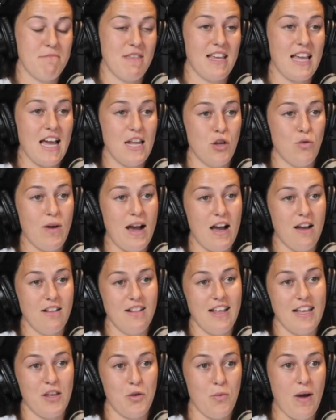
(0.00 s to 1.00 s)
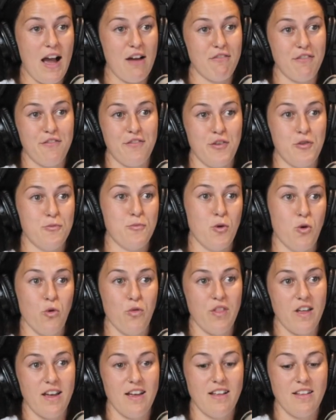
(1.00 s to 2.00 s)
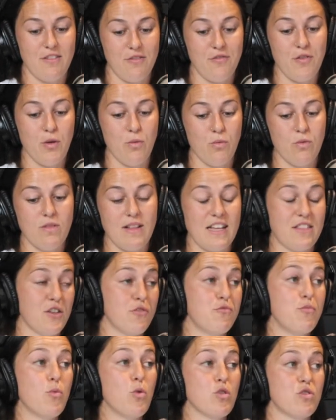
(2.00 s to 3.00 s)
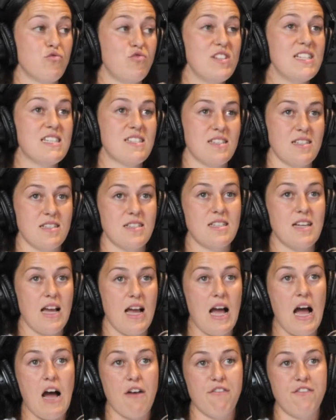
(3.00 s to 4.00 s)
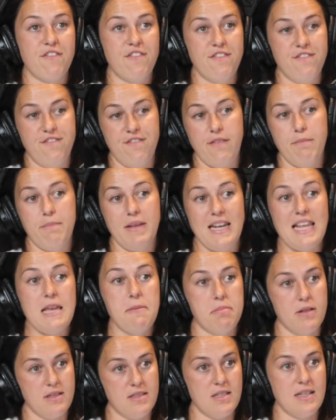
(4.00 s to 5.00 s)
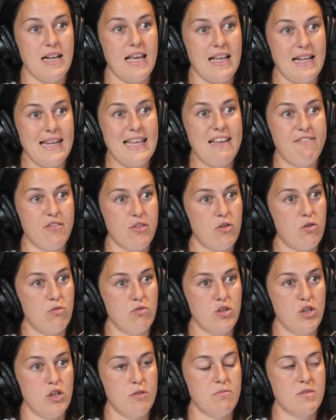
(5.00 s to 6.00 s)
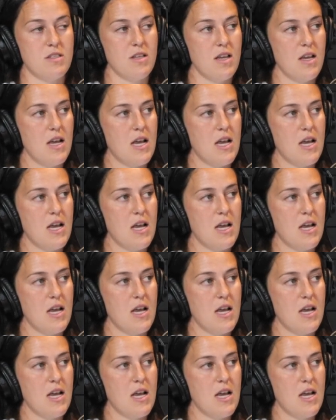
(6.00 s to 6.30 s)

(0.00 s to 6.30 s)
you have a few more like the most recent have been able to like leave on their own terms,